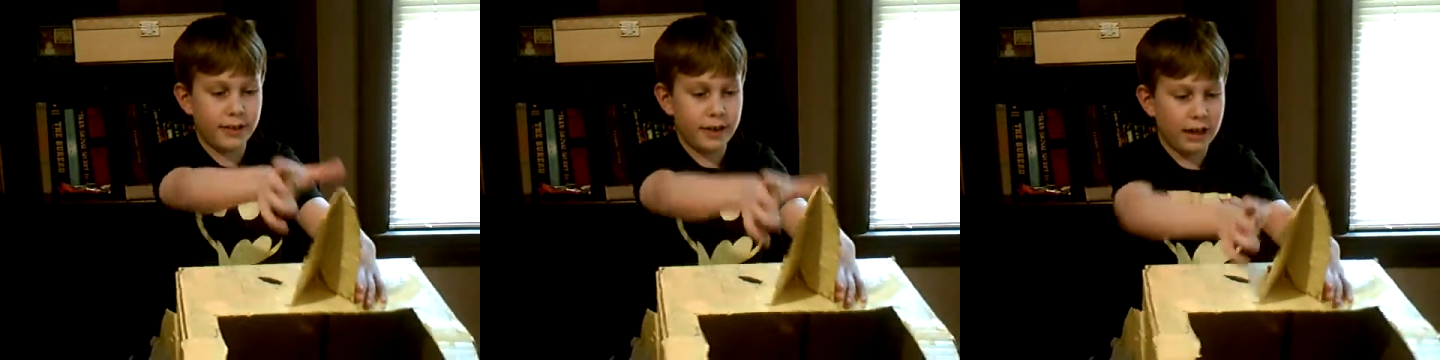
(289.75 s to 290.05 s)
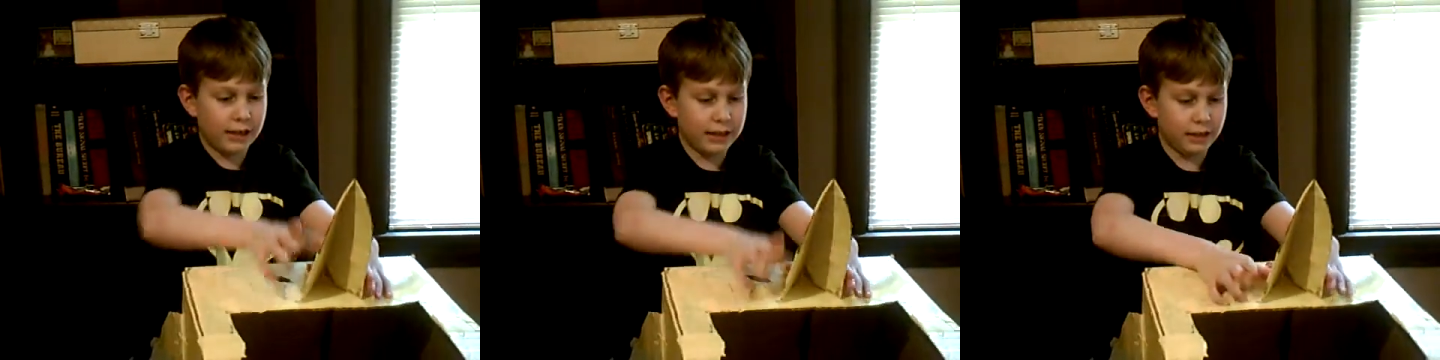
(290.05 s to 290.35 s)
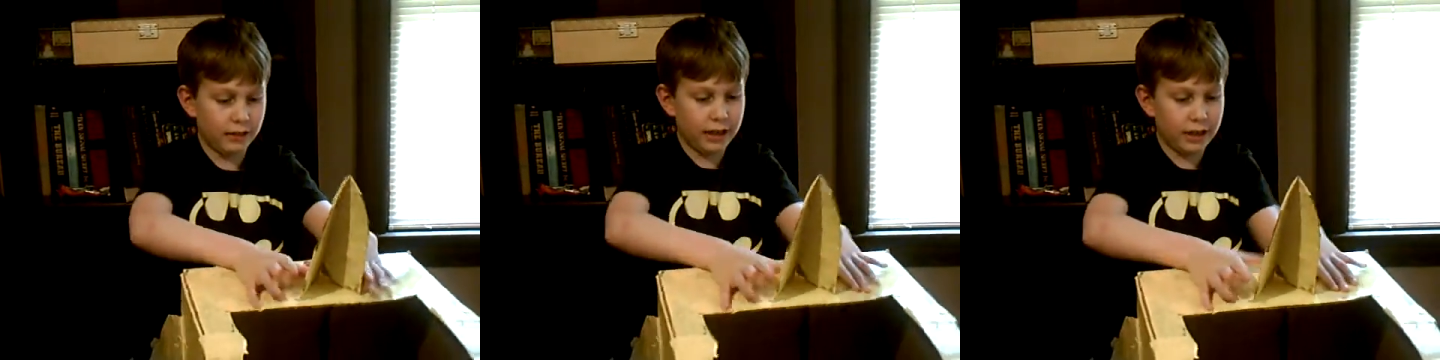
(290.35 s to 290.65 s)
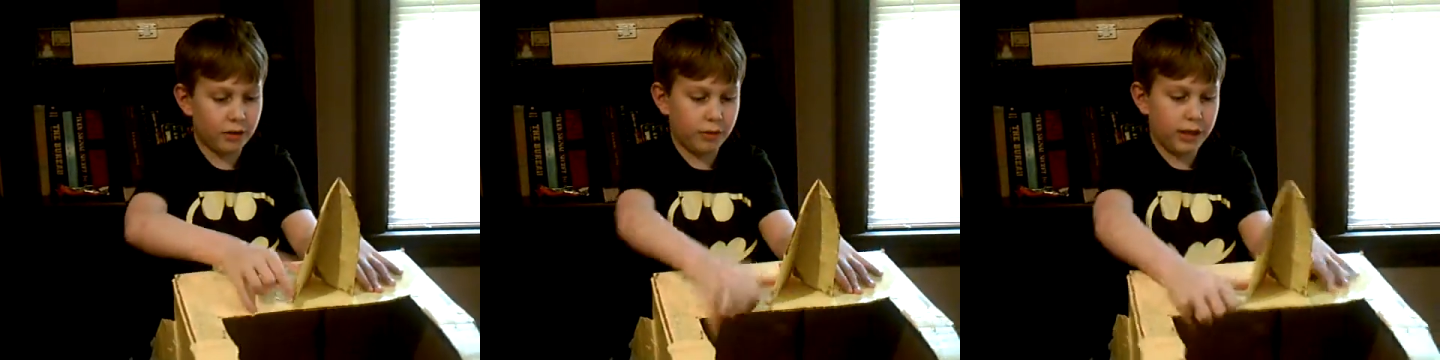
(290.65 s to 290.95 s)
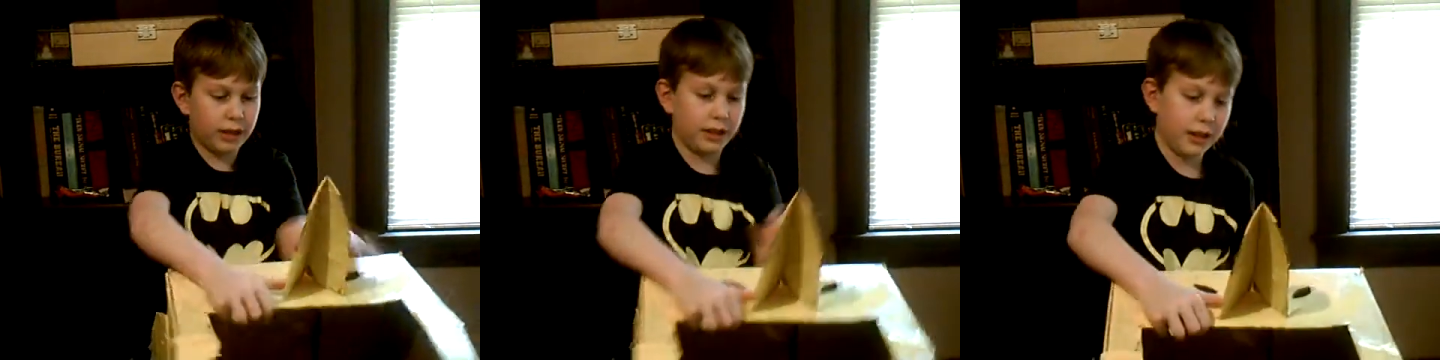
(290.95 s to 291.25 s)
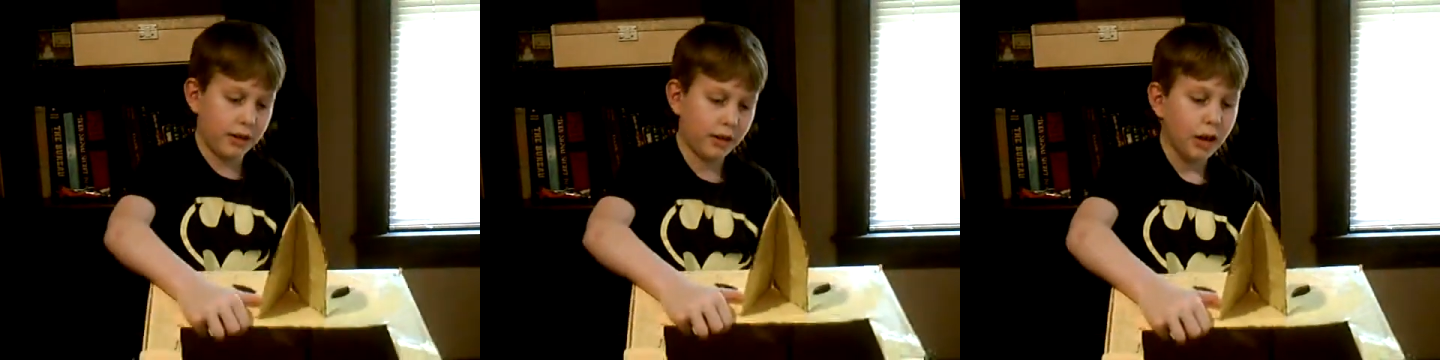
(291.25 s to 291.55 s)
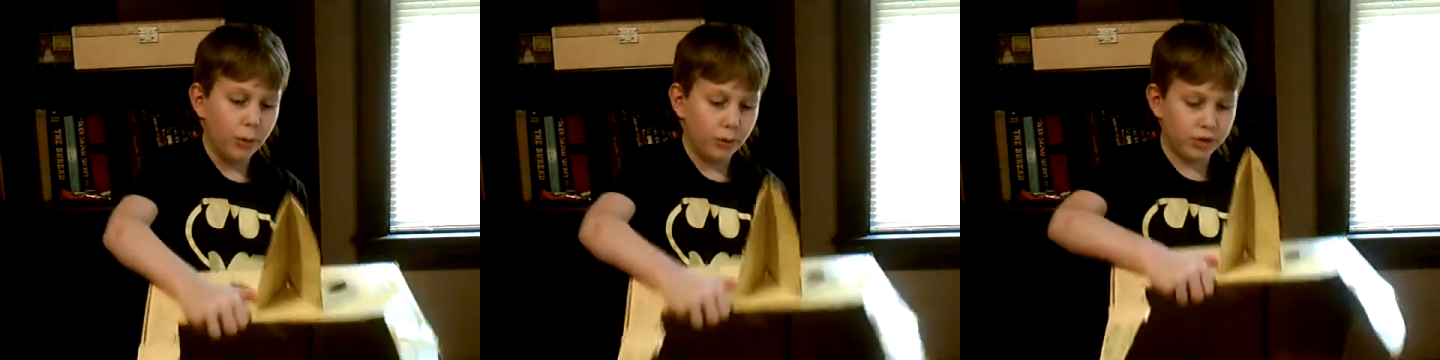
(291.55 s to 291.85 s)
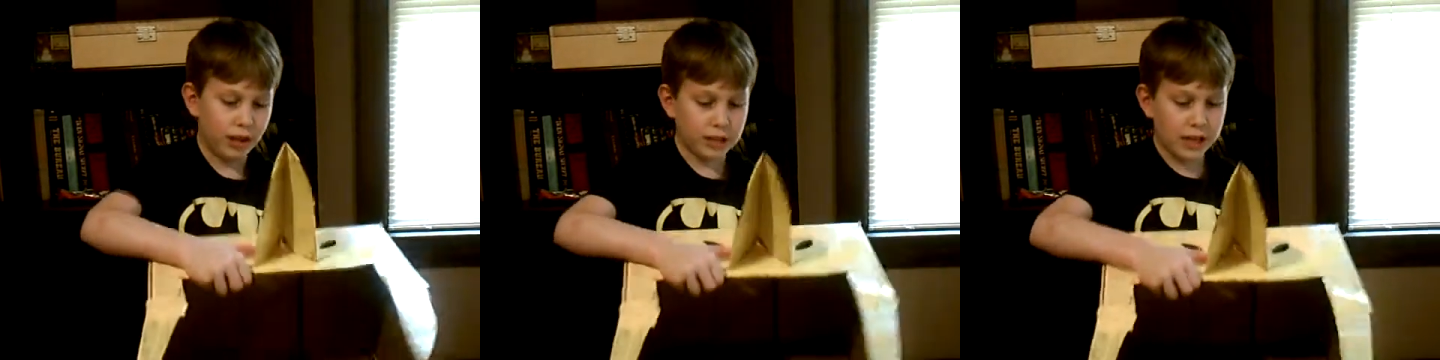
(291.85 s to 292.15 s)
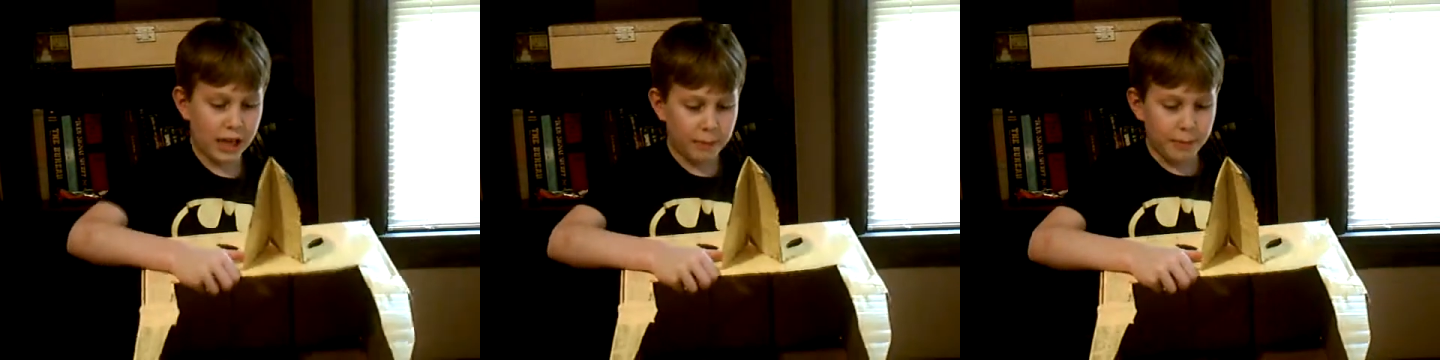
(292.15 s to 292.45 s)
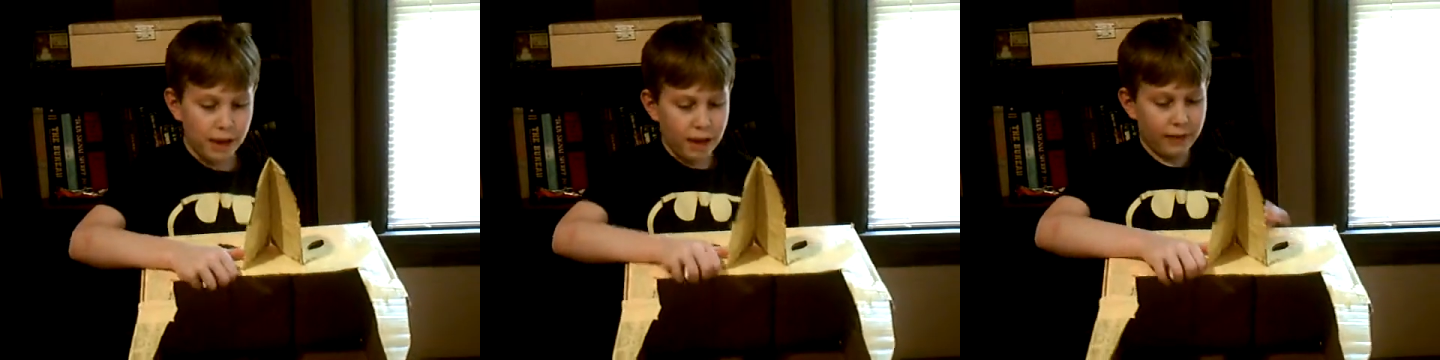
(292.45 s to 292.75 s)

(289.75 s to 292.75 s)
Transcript: then I did a line going down there with duct tape,